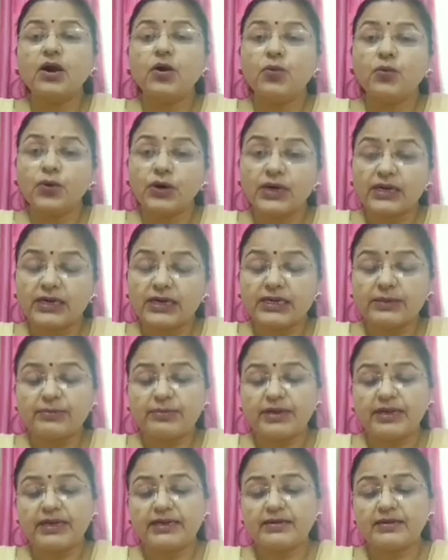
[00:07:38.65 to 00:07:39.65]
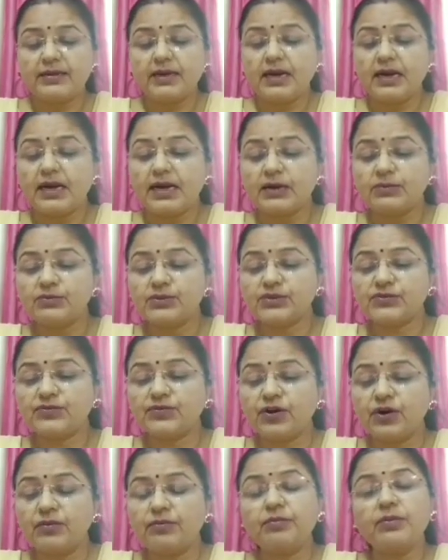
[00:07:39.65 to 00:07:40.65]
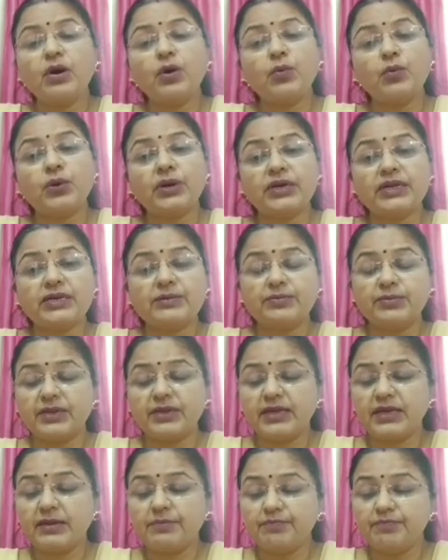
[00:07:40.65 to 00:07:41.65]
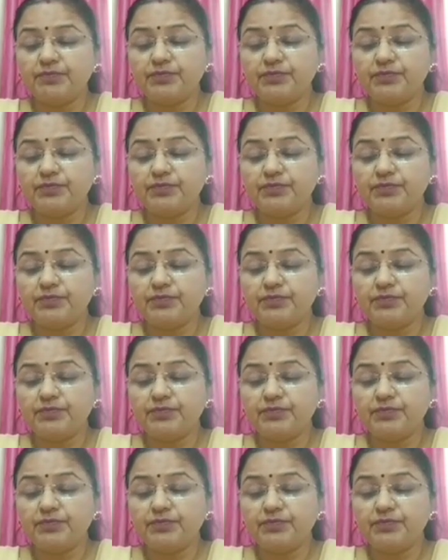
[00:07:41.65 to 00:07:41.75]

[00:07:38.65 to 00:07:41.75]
Vertebrate comes from vertebrae,